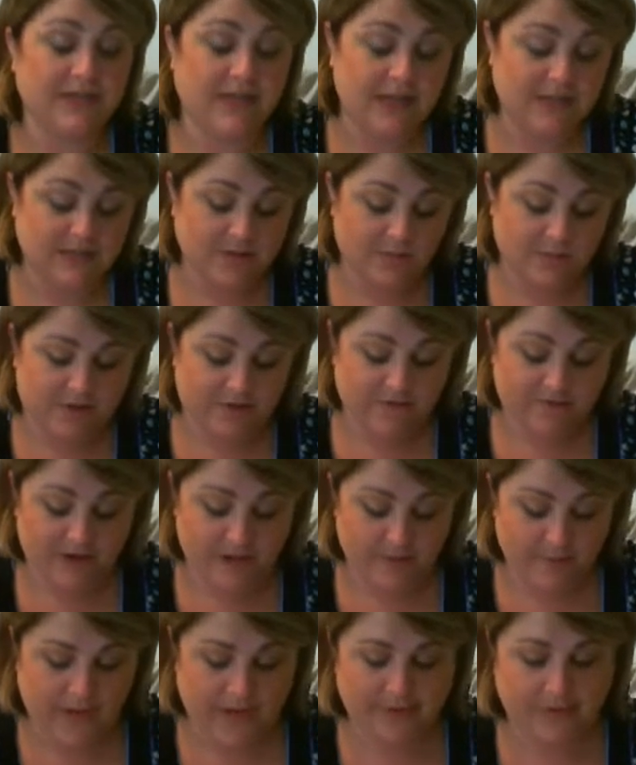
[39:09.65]
That's a
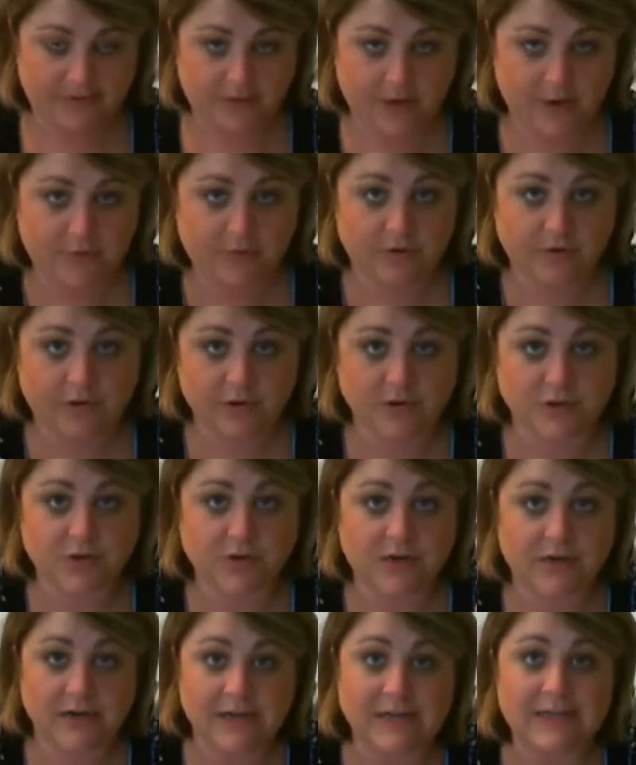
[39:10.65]
very bad thing where they're
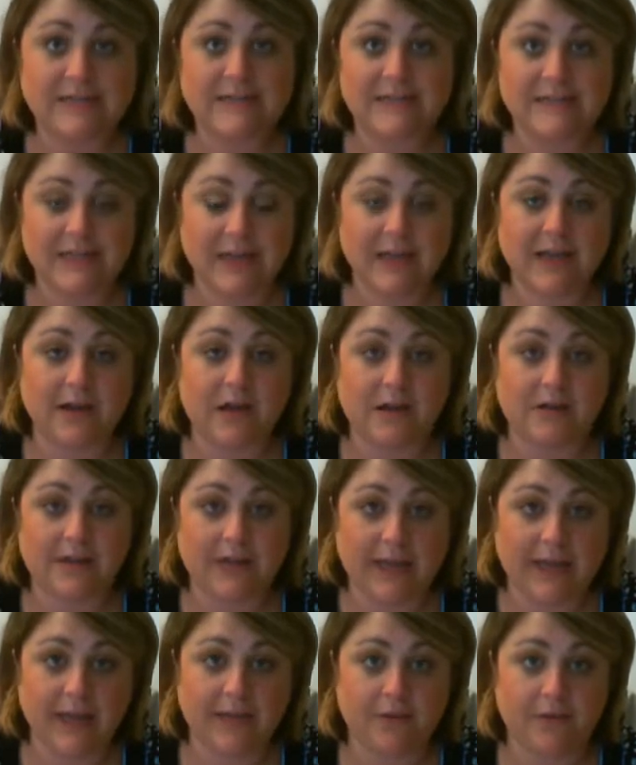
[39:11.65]
starting to stick all
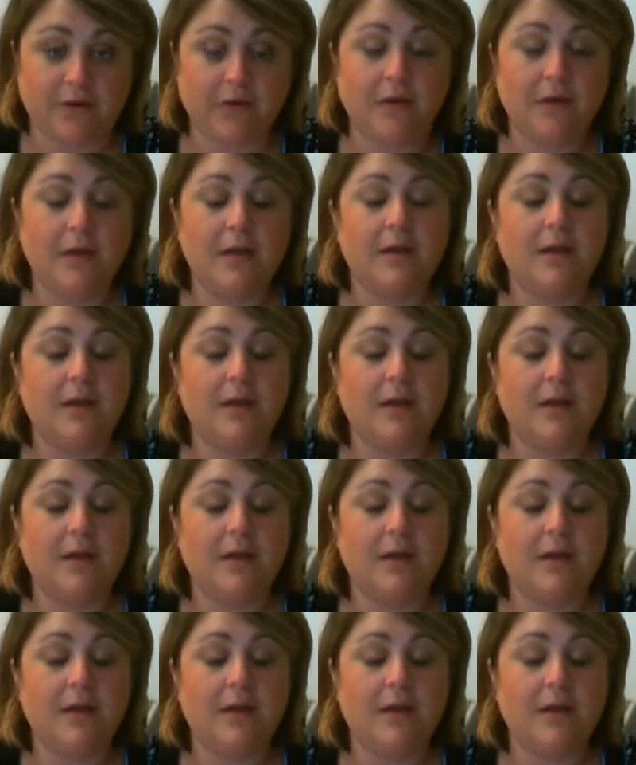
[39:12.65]
together,